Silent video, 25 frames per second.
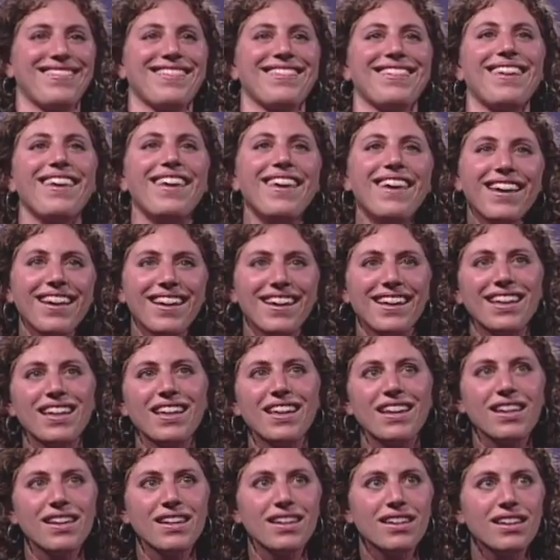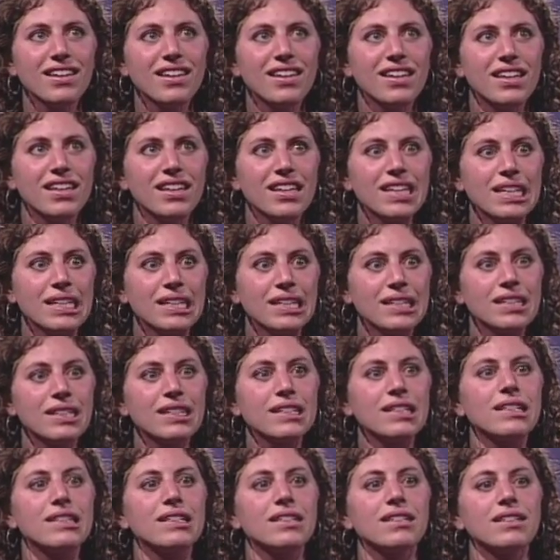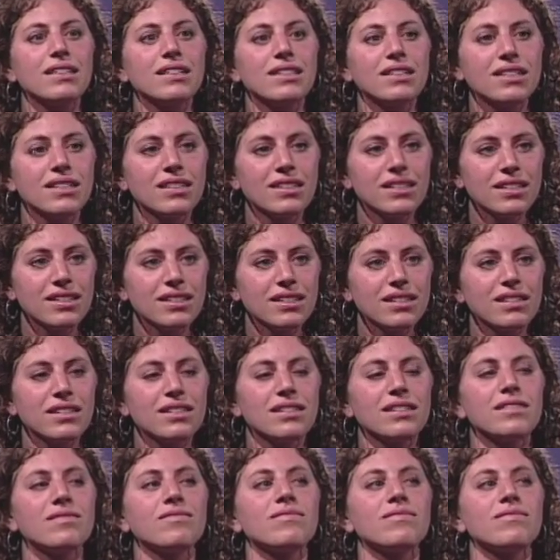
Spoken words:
And they're just doing it in a way that doesn't really